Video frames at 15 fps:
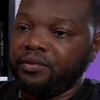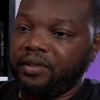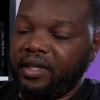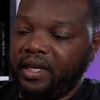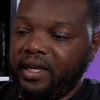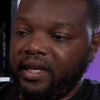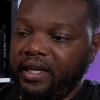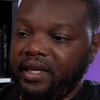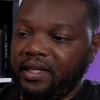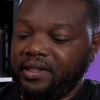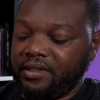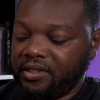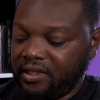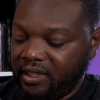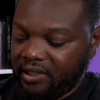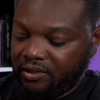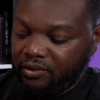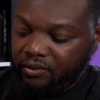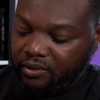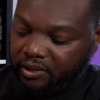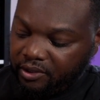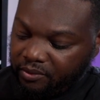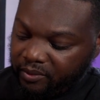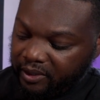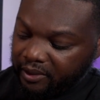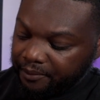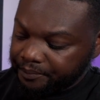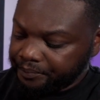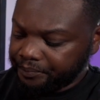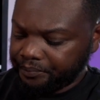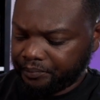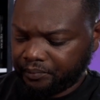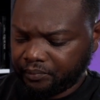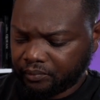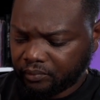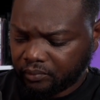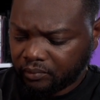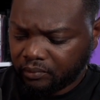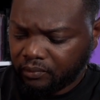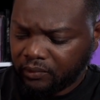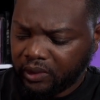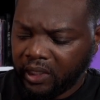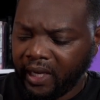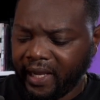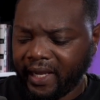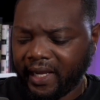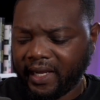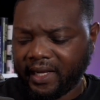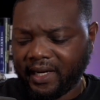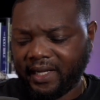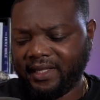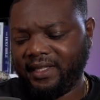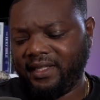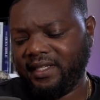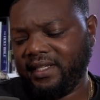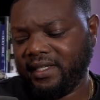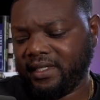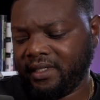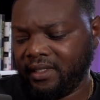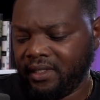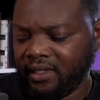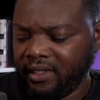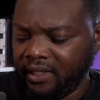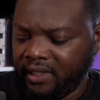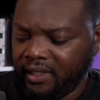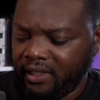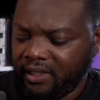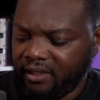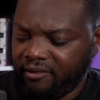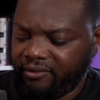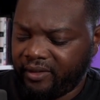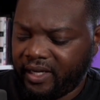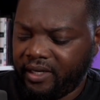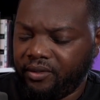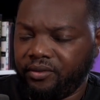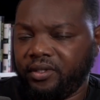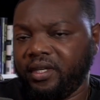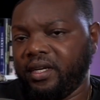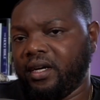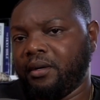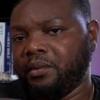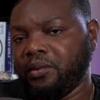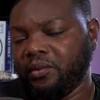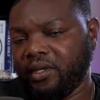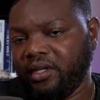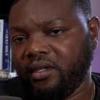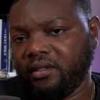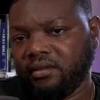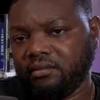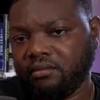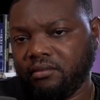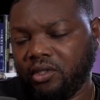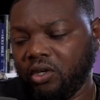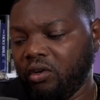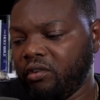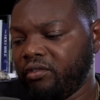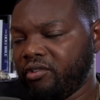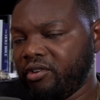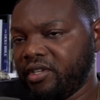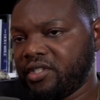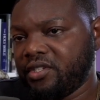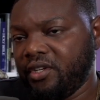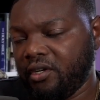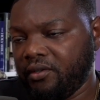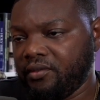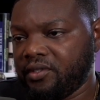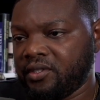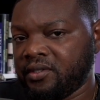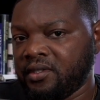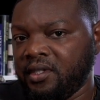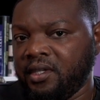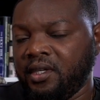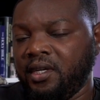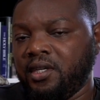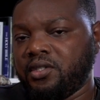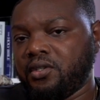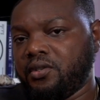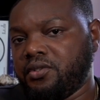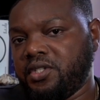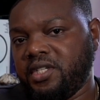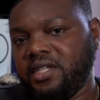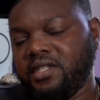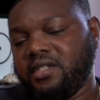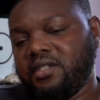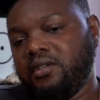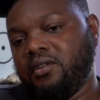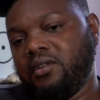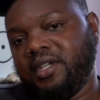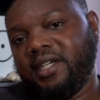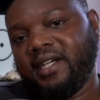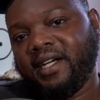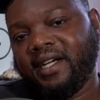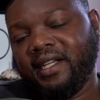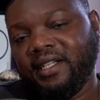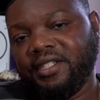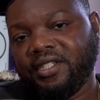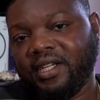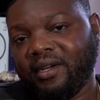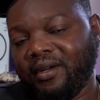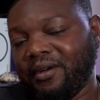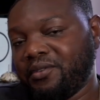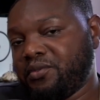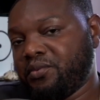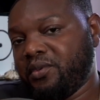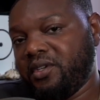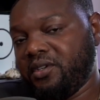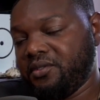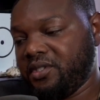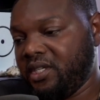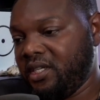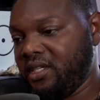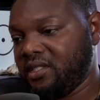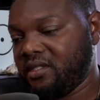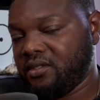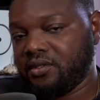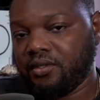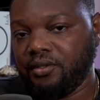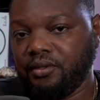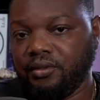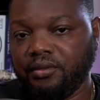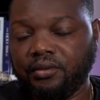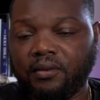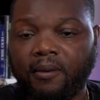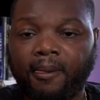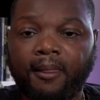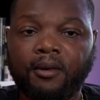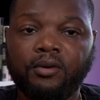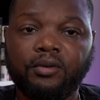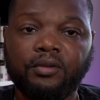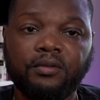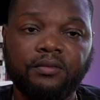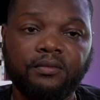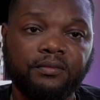and stick to it as well. And I think the final thing I will want to go over is notes. So since going to college, like, I was one of those kids in school who,